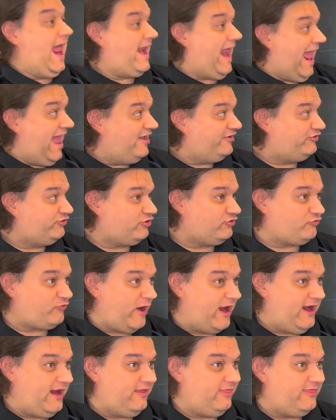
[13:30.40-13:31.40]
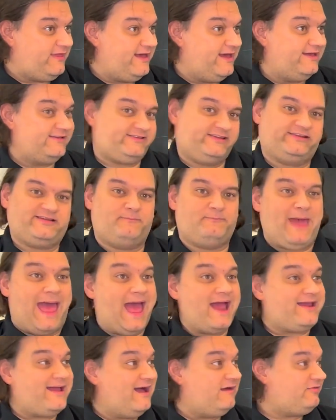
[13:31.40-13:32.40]
And as you're reading this, to
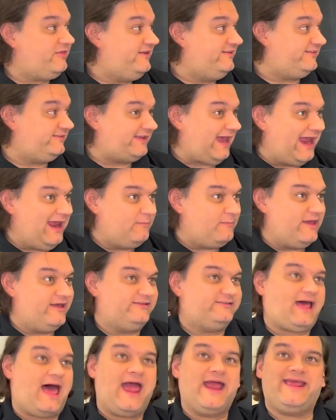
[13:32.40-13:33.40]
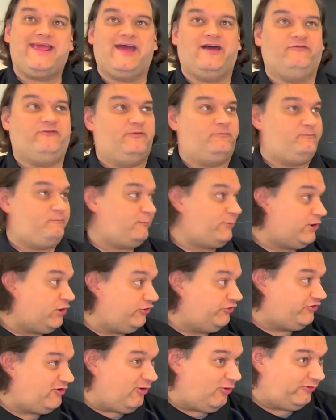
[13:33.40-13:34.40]
back up these statements, I give
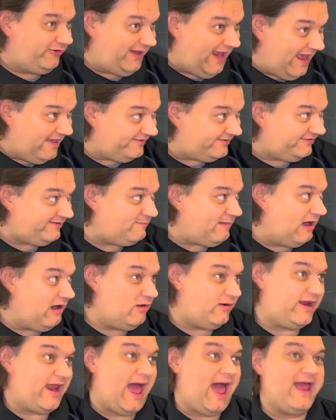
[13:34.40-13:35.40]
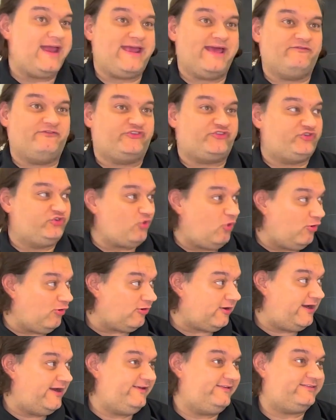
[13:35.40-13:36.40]
personal testimony, I give
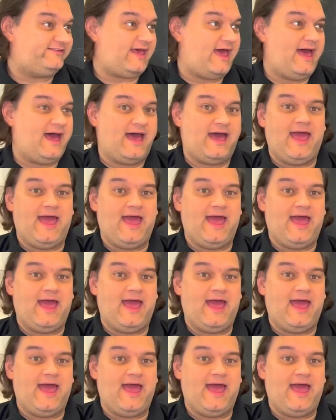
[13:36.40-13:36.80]
stories,